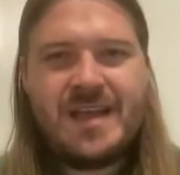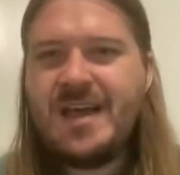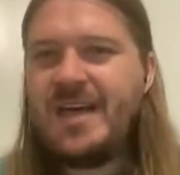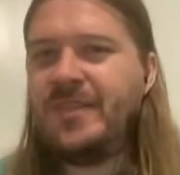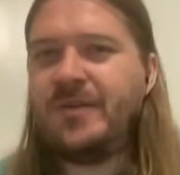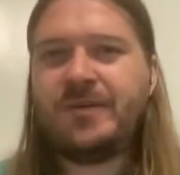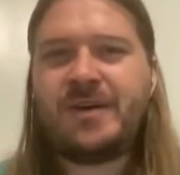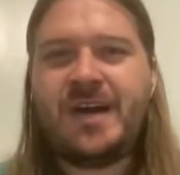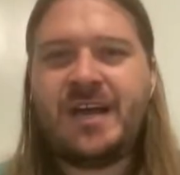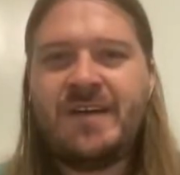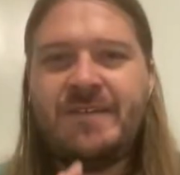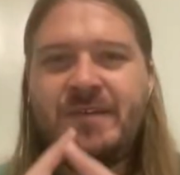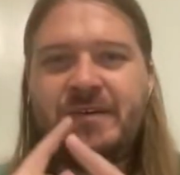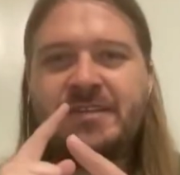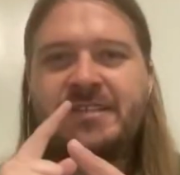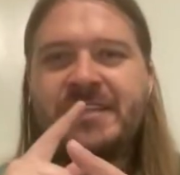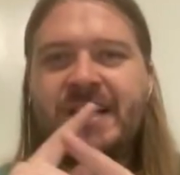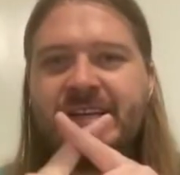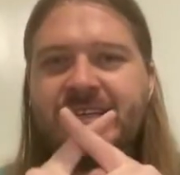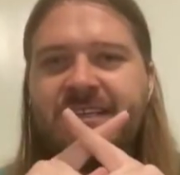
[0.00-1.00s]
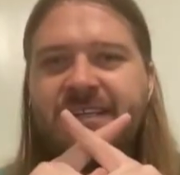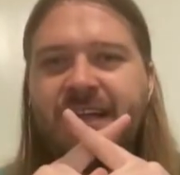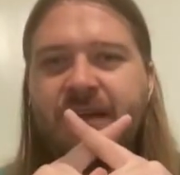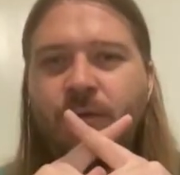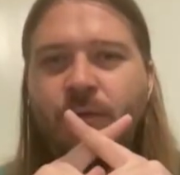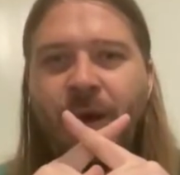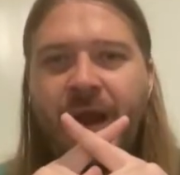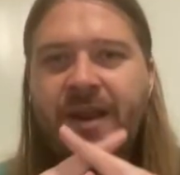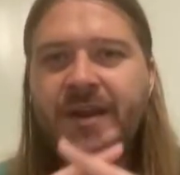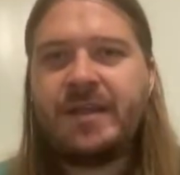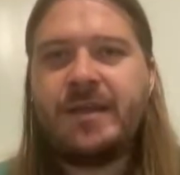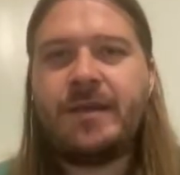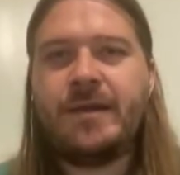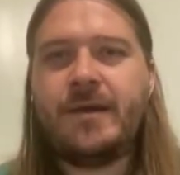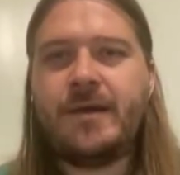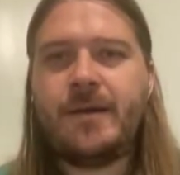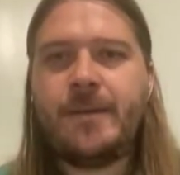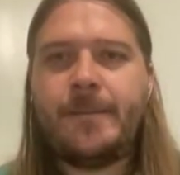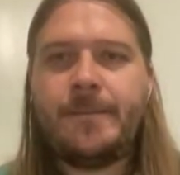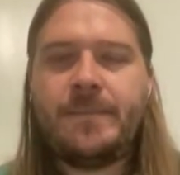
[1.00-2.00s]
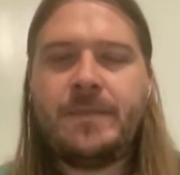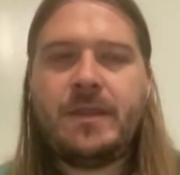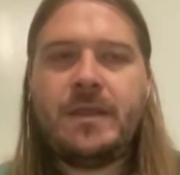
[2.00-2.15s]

and they're kind of intersecting like right here.